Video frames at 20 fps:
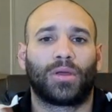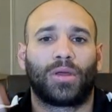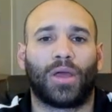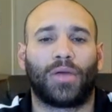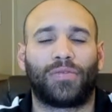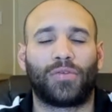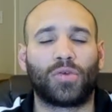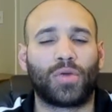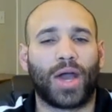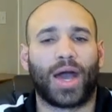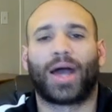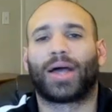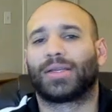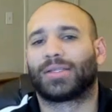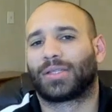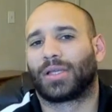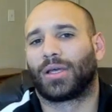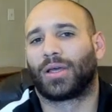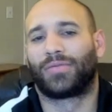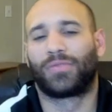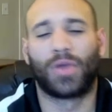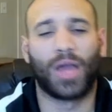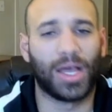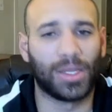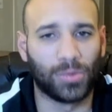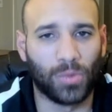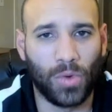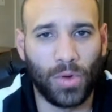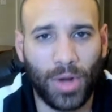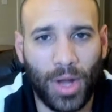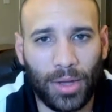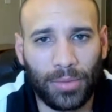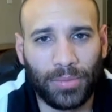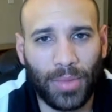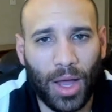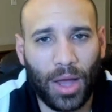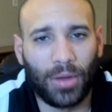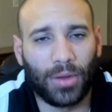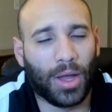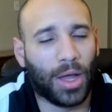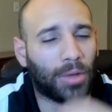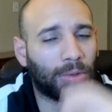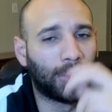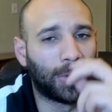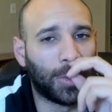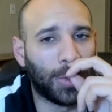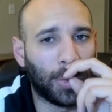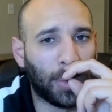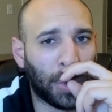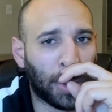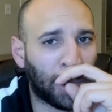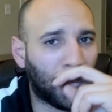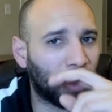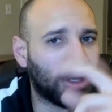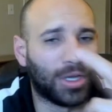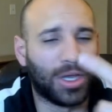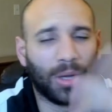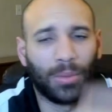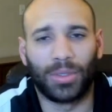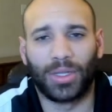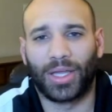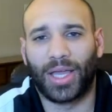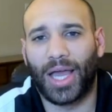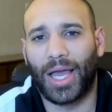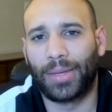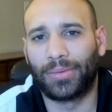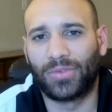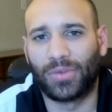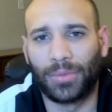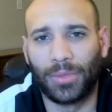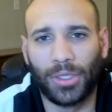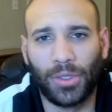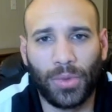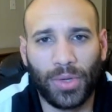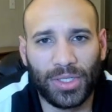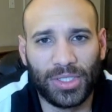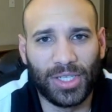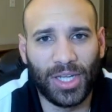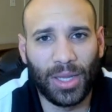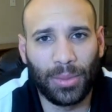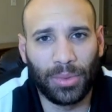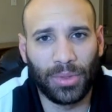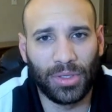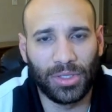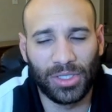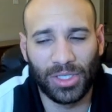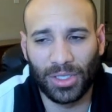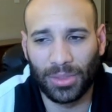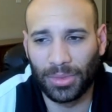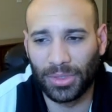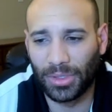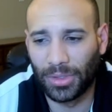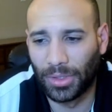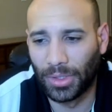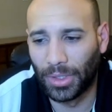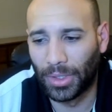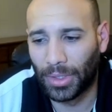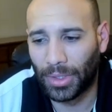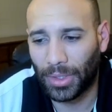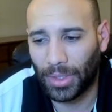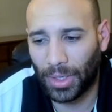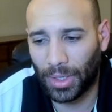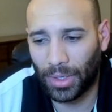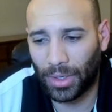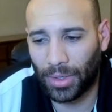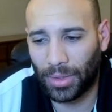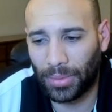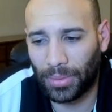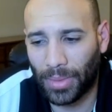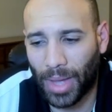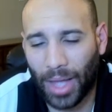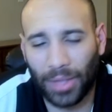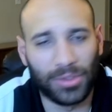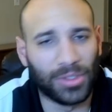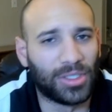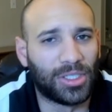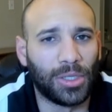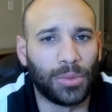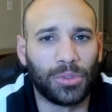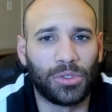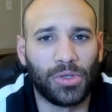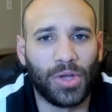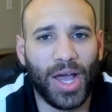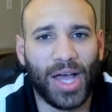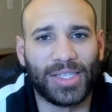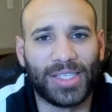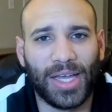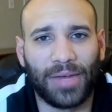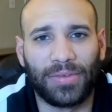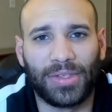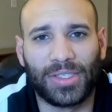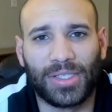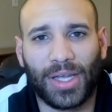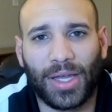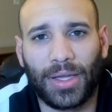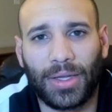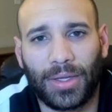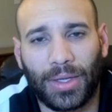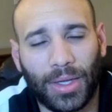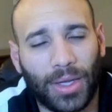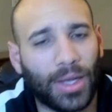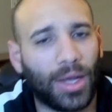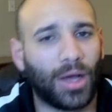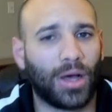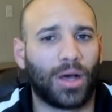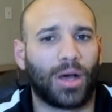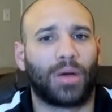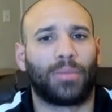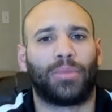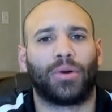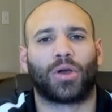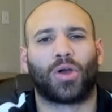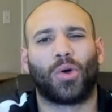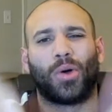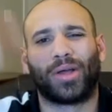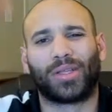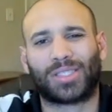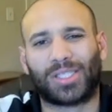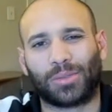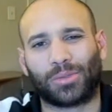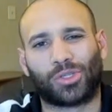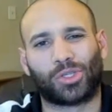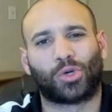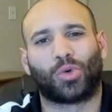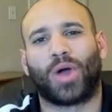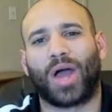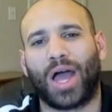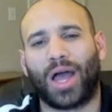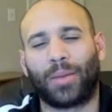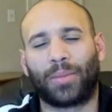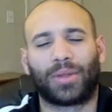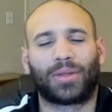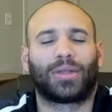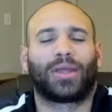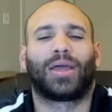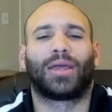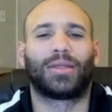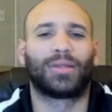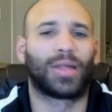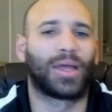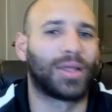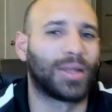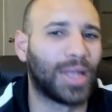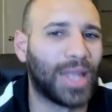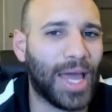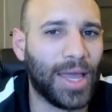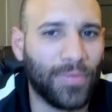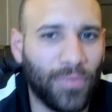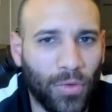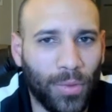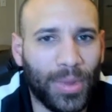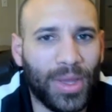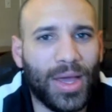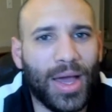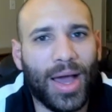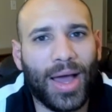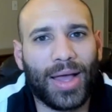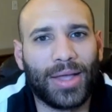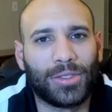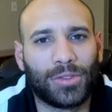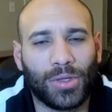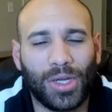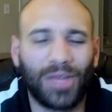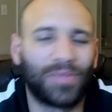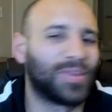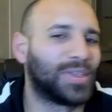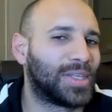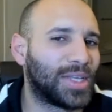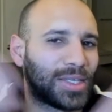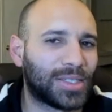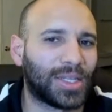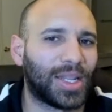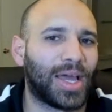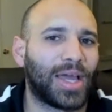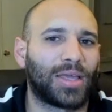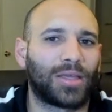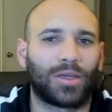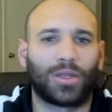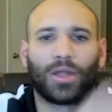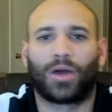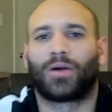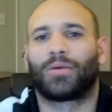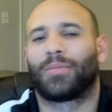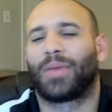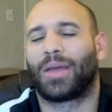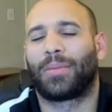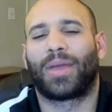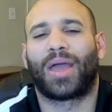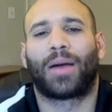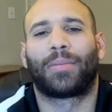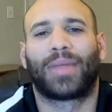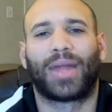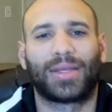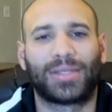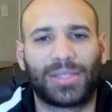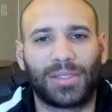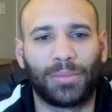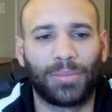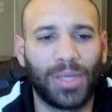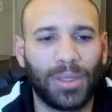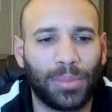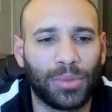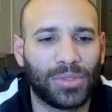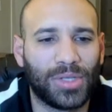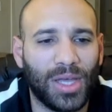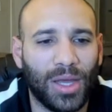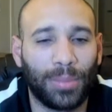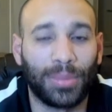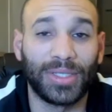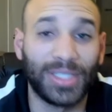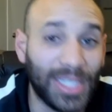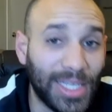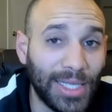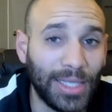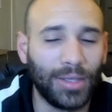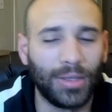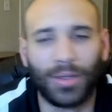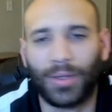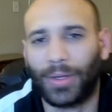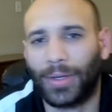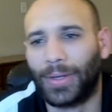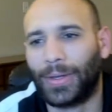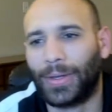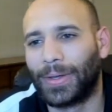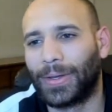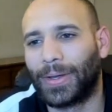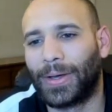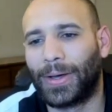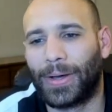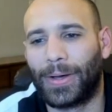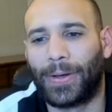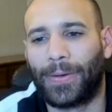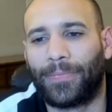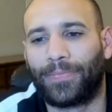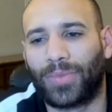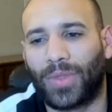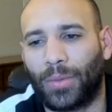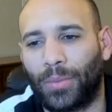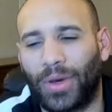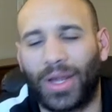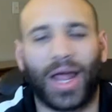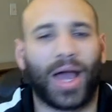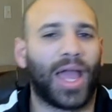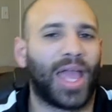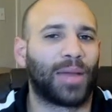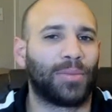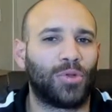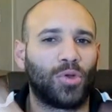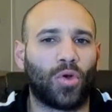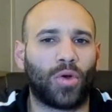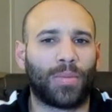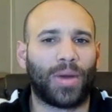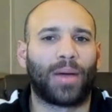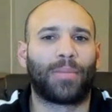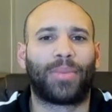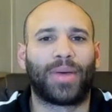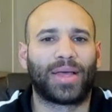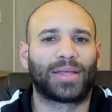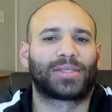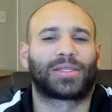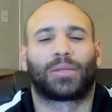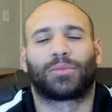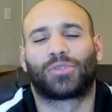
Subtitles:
If you guys want, I'll do another couple of games from the U.S. championships. I'll just see what you guys have to say. But go ahead and subscribe and like for me, guys, or even dislike. You know, maybe I'm not some people's cup of tea. But I am doing my best.